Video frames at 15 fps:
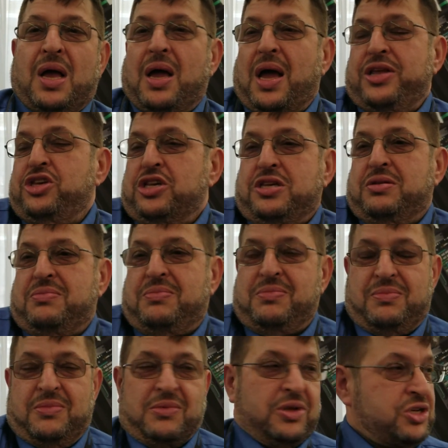I just
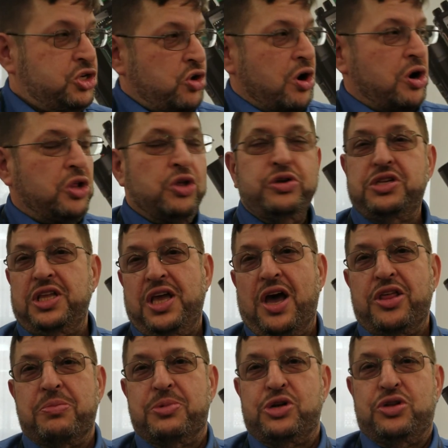started losing the
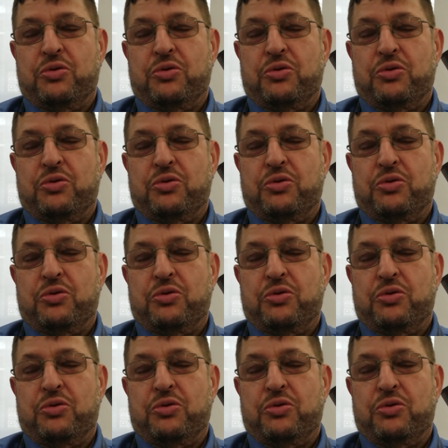other machine.